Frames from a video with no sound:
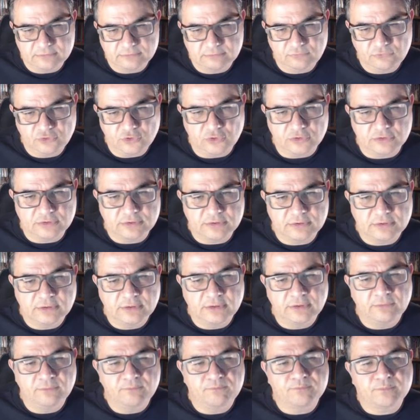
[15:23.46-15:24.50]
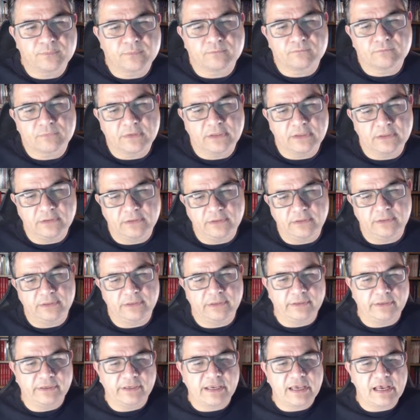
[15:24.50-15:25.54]
not,
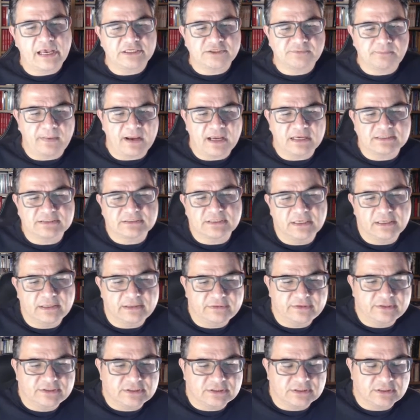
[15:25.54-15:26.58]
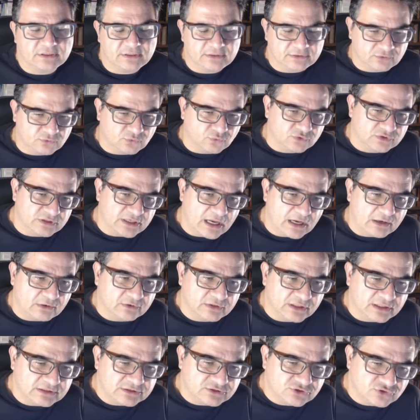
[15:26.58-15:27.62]
it has passed this two
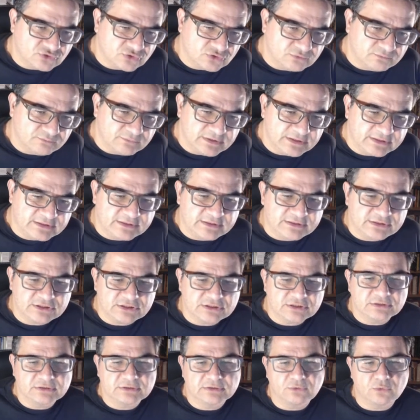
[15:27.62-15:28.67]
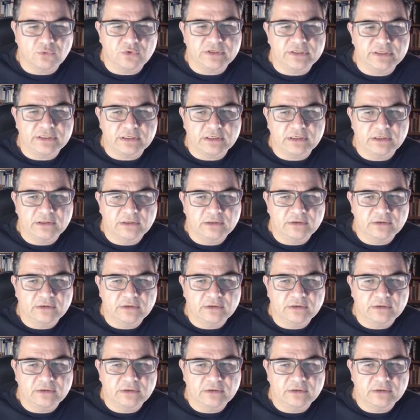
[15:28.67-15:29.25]
diagonals, so it is winning